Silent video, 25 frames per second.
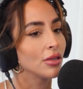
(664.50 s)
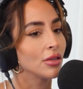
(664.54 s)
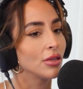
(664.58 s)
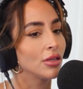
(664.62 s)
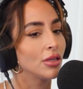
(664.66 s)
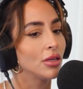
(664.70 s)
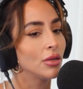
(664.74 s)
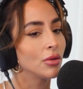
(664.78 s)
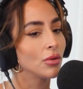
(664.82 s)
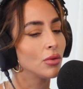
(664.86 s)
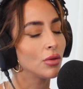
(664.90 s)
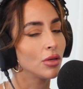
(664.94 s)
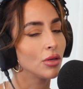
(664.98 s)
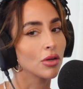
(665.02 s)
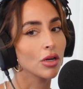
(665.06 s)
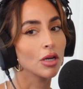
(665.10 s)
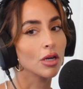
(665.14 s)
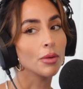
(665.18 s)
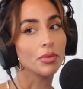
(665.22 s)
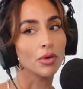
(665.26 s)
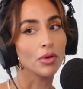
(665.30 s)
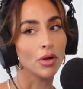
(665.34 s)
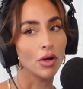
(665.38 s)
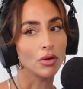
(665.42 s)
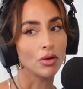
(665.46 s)
Your
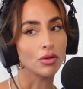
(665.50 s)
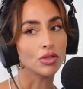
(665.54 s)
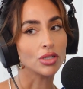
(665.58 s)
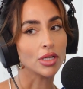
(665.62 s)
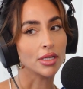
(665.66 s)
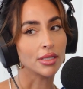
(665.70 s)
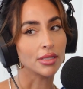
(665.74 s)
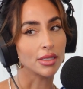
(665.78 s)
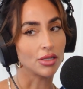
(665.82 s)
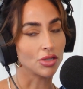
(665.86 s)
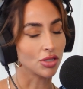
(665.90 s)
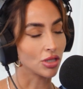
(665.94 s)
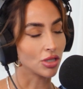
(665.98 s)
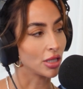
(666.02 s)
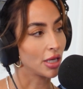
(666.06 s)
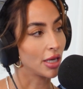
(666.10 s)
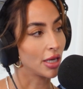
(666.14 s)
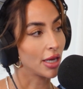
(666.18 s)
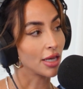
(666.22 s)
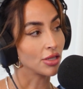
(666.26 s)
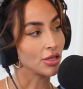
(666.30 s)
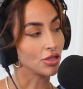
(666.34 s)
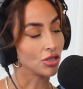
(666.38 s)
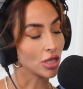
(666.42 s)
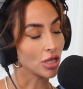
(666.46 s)
approach essentially
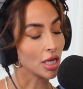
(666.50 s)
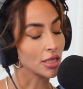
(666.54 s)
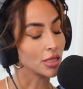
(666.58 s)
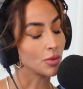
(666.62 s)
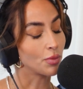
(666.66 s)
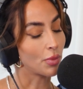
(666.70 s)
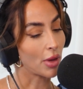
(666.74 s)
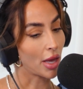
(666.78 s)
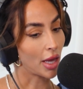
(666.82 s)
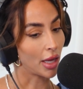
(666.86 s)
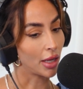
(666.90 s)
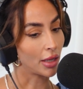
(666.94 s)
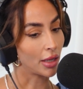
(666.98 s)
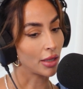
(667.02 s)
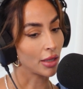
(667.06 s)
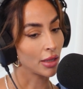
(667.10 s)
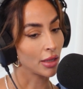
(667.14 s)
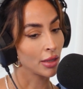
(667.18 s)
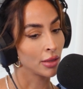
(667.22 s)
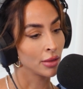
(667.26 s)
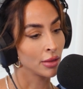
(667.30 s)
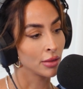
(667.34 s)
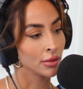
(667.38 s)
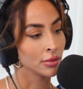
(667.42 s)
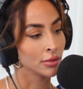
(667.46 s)
has just been
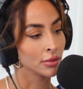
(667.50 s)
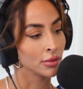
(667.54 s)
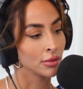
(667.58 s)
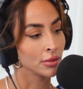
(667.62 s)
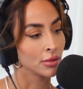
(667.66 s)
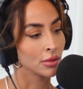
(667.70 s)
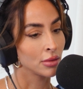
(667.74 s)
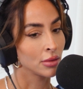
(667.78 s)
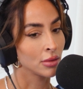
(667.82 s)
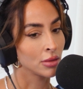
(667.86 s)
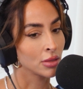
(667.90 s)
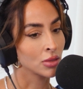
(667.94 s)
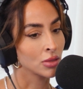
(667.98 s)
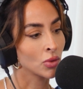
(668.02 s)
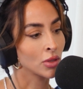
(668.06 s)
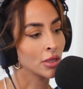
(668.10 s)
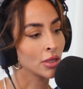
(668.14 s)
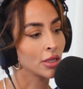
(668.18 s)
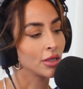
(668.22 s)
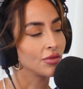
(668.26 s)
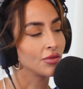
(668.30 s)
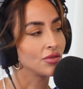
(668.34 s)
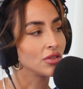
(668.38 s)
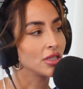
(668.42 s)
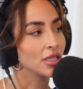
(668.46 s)
sort
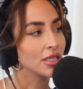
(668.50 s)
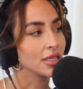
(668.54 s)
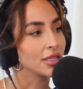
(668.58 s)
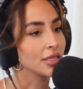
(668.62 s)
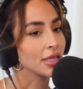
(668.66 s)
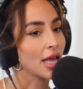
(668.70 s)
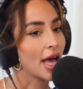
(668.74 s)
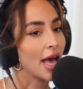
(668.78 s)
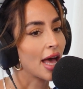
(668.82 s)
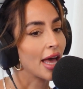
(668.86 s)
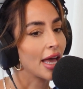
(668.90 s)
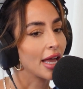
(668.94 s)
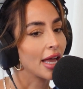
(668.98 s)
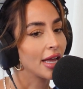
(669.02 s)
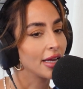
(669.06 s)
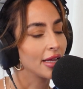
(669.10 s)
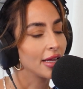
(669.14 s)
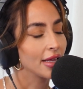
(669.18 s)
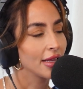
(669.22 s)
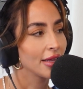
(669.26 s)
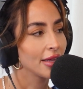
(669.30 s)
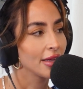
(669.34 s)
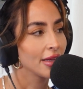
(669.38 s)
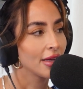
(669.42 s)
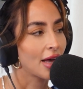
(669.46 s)
of
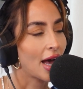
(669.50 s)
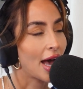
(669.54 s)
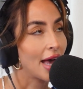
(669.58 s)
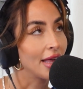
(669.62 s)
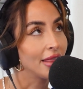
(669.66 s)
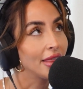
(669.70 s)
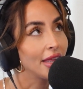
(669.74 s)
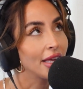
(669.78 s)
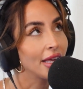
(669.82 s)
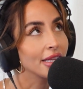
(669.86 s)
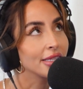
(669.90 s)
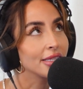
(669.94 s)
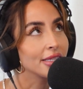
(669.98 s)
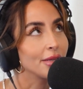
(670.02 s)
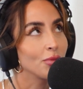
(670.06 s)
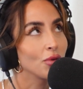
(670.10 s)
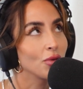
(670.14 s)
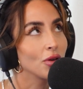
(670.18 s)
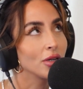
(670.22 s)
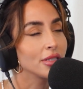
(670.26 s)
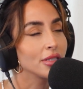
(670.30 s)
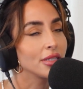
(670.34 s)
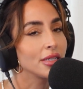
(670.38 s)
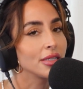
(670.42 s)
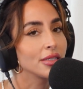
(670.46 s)
decide. I think it's
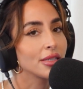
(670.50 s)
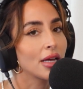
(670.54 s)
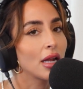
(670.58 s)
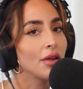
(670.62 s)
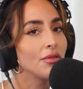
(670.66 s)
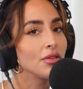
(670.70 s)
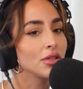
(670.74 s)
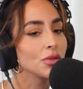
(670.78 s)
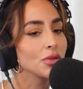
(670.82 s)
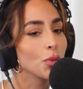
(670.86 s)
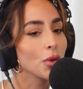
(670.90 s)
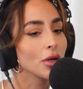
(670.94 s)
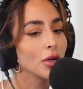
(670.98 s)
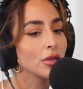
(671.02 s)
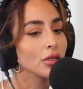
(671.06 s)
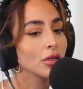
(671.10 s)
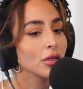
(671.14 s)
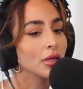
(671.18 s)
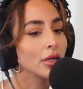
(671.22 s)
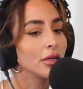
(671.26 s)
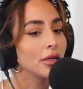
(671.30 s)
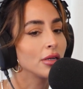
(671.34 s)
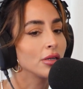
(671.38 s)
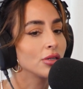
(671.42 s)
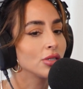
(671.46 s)
important to decide if it's worth your
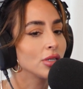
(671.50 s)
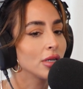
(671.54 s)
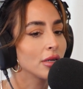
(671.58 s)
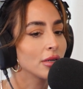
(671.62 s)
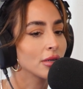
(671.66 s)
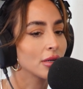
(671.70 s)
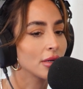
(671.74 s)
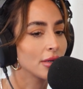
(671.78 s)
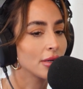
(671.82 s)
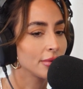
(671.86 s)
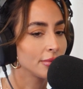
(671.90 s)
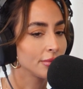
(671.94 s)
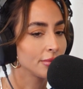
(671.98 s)
energy or not.